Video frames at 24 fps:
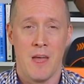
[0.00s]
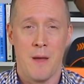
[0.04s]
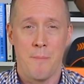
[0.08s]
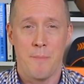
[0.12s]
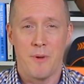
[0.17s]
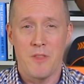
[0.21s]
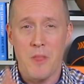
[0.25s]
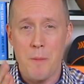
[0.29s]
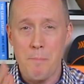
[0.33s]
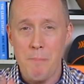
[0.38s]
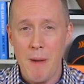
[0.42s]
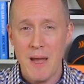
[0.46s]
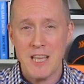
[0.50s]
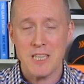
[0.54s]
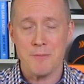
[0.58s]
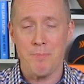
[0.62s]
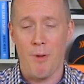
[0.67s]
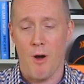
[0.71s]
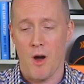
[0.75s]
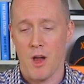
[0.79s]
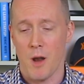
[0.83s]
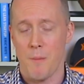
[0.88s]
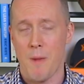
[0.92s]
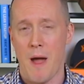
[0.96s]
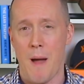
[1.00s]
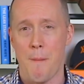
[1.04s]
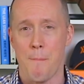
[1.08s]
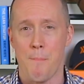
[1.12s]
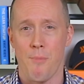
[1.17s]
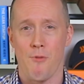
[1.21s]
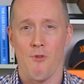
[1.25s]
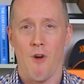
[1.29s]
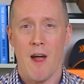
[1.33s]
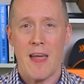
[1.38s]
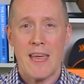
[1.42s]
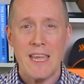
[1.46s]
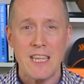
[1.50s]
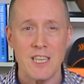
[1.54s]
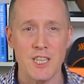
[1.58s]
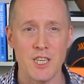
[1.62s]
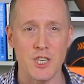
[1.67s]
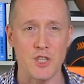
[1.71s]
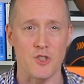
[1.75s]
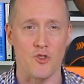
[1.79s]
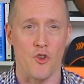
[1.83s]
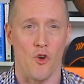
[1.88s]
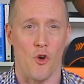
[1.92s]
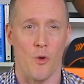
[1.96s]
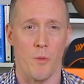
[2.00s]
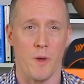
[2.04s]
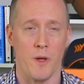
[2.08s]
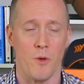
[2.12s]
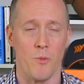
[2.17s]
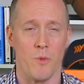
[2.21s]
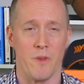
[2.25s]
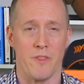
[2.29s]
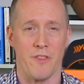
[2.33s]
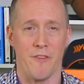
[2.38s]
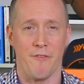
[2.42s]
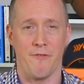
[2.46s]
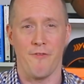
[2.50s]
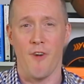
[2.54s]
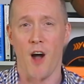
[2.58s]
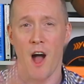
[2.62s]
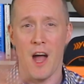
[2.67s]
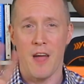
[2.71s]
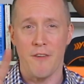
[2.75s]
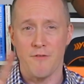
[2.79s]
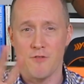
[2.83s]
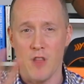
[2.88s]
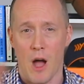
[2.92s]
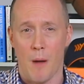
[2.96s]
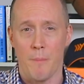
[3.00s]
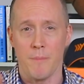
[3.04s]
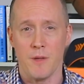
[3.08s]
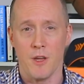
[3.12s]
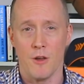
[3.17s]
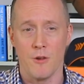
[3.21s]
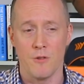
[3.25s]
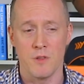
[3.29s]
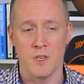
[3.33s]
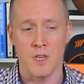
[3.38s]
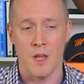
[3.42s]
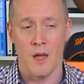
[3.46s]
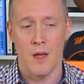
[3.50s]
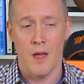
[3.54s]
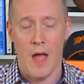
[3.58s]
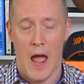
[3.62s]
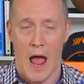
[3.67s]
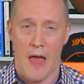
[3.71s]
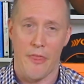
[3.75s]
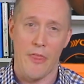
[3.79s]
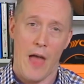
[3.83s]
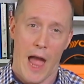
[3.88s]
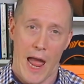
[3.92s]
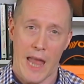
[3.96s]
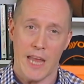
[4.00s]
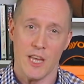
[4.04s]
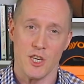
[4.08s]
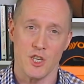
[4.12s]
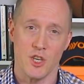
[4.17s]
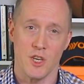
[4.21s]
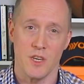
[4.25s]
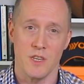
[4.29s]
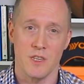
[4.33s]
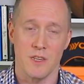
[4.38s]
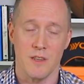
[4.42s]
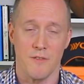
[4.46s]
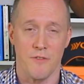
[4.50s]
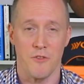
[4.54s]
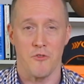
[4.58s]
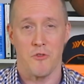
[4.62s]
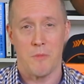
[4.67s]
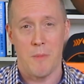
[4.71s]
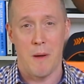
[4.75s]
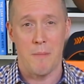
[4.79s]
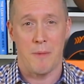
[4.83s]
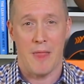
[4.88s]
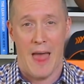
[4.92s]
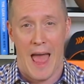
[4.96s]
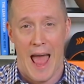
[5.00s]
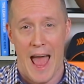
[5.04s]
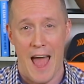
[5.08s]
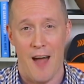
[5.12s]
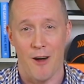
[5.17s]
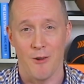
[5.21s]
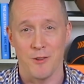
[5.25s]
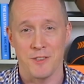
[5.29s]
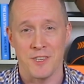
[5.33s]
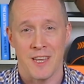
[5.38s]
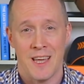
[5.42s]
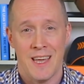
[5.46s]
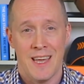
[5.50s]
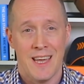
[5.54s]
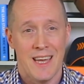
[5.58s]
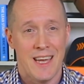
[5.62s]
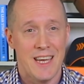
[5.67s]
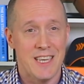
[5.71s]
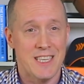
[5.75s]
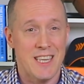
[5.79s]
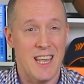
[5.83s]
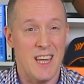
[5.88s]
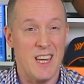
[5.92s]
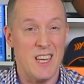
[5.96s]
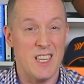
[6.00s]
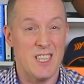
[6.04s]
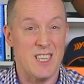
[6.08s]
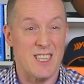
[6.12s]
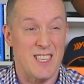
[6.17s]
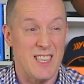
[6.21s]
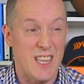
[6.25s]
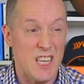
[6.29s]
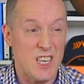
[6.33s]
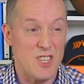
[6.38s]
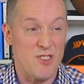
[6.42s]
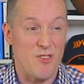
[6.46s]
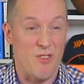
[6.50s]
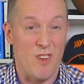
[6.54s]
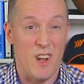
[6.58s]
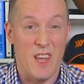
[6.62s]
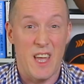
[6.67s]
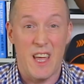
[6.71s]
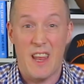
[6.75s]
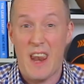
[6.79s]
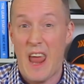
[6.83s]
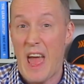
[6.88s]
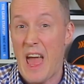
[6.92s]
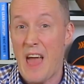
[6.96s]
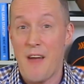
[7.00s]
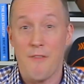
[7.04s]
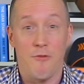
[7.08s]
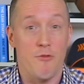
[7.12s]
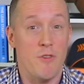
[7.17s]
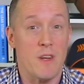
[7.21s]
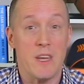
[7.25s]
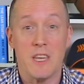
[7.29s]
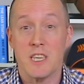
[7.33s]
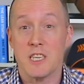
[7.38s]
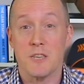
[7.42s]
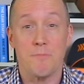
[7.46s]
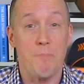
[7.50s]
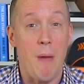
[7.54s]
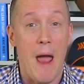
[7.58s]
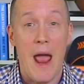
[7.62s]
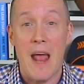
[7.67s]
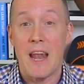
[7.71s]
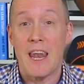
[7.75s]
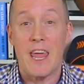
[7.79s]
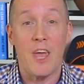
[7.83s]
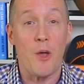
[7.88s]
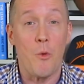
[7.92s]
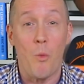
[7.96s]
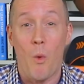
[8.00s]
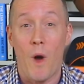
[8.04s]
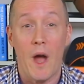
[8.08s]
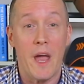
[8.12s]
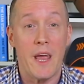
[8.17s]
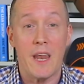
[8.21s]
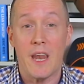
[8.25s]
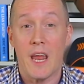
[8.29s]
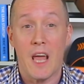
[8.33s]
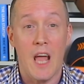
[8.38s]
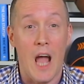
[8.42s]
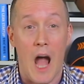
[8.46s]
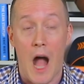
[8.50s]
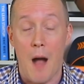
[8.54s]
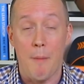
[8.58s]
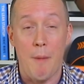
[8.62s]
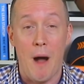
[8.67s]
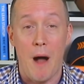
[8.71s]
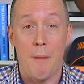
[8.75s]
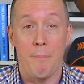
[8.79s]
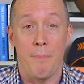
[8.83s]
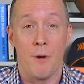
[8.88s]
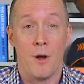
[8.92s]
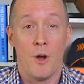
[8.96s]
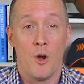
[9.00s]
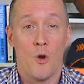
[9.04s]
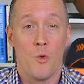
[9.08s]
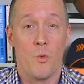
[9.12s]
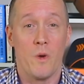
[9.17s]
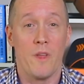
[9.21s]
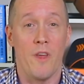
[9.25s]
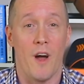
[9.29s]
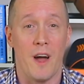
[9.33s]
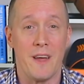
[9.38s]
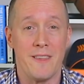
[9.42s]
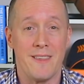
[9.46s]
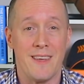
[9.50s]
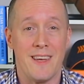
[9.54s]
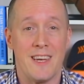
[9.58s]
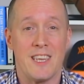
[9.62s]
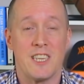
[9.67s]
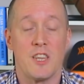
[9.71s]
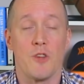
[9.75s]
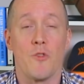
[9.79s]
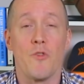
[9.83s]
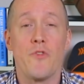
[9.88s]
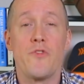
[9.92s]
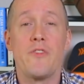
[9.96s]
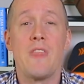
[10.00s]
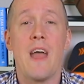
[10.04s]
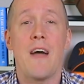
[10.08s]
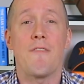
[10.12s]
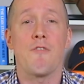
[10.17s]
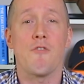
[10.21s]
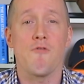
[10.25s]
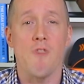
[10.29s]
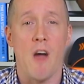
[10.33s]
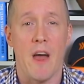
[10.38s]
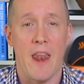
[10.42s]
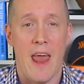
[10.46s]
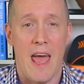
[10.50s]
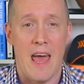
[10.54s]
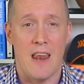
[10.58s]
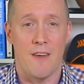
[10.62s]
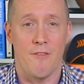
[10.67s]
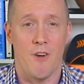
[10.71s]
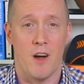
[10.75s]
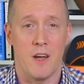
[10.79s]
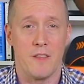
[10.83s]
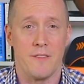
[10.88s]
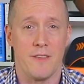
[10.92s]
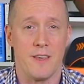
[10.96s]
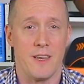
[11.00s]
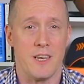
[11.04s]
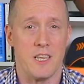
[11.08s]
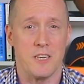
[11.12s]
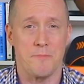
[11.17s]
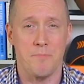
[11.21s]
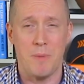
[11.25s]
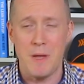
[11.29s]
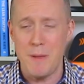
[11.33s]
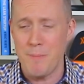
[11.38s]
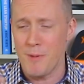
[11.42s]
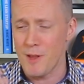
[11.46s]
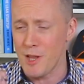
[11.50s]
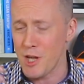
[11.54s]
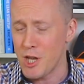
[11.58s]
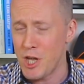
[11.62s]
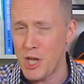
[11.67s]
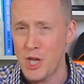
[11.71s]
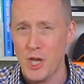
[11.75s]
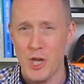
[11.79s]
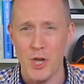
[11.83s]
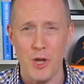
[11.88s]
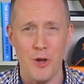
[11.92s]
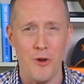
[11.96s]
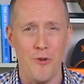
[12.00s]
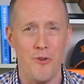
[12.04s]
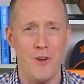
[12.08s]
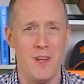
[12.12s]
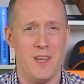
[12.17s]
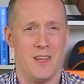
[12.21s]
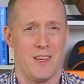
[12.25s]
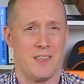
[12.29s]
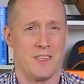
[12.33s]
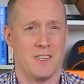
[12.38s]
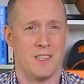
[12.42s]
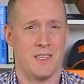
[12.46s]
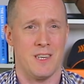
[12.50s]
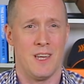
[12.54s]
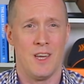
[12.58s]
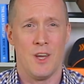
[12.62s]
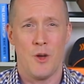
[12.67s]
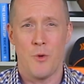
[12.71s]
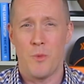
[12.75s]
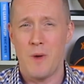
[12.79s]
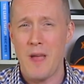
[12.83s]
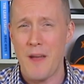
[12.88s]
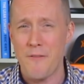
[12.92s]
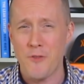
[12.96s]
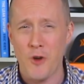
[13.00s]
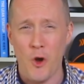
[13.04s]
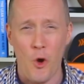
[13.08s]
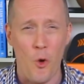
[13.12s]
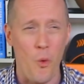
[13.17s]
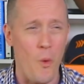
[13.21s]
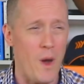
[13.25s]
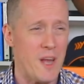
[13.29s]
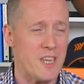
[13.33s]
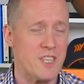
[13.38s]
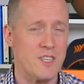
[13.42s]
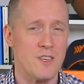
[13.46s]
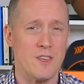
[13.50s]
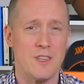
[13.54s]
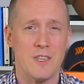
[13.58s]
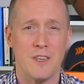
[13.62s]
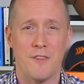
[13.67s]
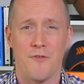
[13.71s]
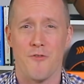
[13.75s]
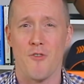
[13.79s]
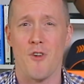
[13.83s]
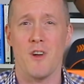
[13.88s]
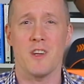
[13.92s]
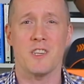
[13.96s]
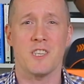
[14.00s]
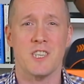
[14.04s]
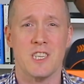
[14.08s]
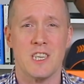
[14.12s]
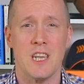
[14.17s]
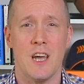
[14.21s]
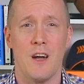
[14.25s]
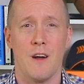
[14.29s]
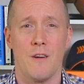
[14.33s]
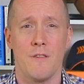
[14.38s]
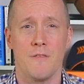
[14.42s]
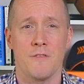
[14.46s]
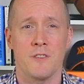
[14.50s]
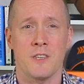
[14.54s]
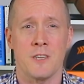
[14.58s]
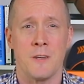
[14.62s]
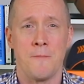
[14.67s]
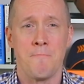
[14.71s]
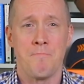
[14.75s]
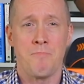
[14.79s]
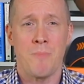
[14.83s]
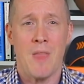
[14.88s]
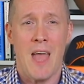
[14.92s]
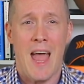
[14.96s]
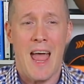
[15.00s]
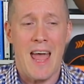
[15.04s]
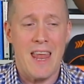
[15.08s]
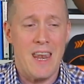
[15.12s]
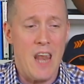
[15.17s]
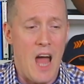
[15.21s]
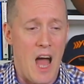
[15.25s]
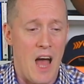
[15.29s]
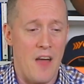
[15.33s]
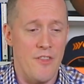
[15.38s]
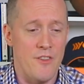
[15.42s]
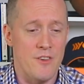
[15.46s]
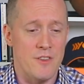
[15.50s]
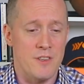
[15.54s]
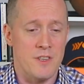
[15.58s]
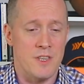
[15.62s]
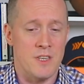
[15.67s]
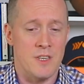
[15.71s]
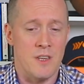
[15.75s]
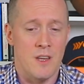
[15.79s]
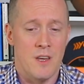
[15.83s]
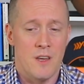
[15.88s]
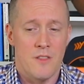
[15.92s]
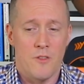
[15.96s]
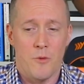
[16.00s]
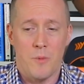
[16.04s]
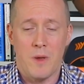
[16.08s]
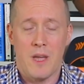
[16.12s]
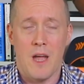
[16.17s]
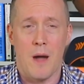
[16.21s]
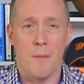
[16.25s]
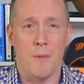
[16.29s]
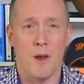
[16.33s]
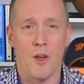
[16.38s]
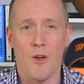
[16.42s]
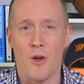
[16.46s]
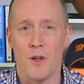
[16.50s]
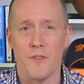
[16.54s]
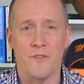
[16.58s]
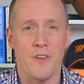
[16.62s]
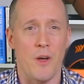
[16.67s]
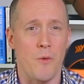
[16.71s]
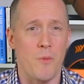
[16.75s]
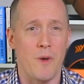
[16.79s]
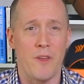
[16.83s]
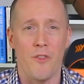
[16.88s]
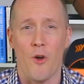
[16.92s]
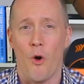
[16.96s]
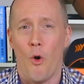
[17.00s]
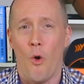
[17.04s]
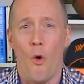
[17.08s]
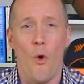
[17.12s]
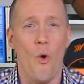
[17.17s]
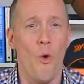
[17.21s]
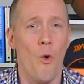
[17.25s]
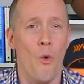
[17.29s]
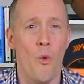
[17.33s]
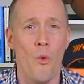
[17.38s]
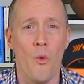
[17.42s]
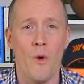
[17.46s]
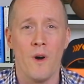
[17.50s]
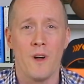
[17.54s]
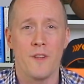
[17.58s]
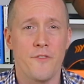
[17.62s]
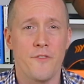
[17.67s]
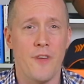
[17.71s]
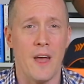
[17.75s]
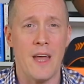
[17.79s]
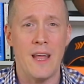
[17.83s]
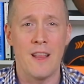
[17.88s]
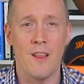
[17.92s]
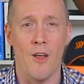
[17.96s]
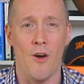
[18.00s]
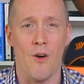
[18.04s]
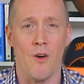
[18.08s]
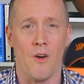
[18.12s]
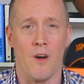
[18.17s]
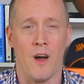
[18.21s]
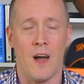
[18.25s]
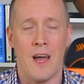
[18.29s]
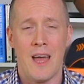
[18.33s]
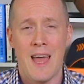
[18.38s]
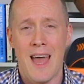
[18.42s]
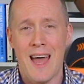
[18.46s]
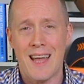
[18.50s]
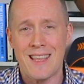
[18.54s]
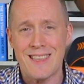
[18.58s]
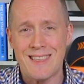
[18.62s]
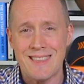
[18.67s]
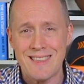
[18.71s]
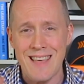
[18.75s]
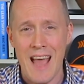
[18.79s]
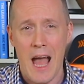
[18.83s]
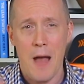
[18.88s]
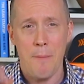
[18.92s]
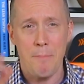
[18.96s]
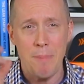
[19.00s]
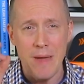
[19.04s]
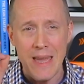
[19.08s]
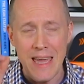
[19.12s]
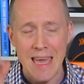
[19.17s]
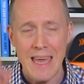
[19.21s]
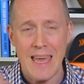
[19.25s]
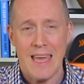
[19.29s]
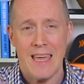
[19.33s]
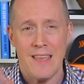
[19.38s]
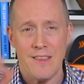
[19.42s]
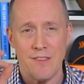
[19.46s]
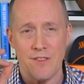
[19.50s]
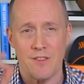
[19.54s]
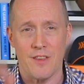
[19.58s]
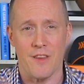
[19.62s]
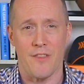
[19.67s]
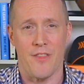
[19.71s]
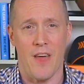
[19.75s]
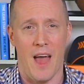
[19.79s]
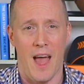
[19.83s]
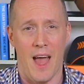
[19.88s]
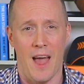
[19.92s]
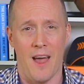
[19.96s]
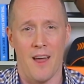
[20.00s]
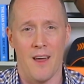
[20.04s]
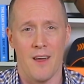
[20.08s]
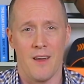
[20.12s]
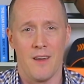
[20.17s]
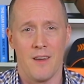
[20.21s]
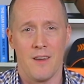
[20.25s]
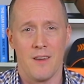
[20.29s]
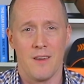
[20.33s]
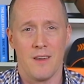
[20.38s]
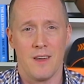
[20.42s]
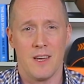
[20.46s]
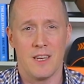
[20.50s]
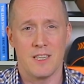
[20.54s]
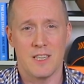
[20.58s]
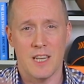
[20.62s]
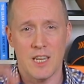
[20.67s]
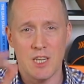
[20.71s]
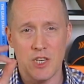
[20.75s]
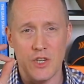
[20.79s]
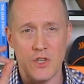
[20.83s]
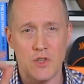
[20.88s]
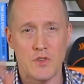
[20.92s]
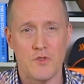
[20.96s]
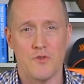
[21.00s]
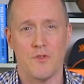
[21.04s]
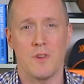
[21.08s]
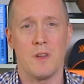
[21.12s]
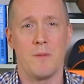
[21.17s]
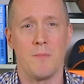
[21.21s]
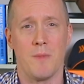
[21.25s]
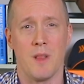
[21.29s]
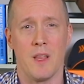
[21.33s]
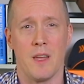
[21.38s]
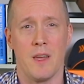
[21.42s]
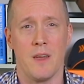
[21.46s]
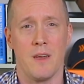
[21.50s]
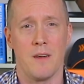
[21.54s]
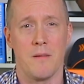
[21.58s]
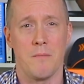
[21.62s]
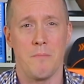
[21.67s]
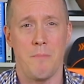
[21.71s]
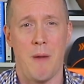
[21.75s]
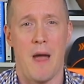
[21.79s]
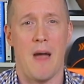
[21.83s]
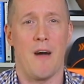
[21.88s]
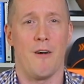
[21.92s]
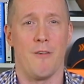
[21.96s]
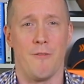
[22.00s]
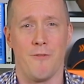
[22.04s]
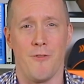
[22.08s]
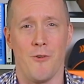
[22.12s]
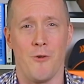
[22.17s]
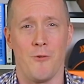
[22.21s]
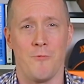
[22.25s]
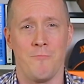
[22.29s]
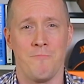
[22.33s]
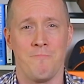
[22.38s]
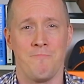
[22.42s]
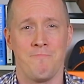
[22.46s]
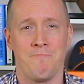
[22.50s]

But the best part about brainstorming with the 5 W's and the H's, if you remember the hows, is that it's literally an ever-expanding way to come up with ideas. You'll never run out of ideas. People are curious. We have questions for ourselves and others that we come into contact with all day long. And tapping into that is extremely powerful.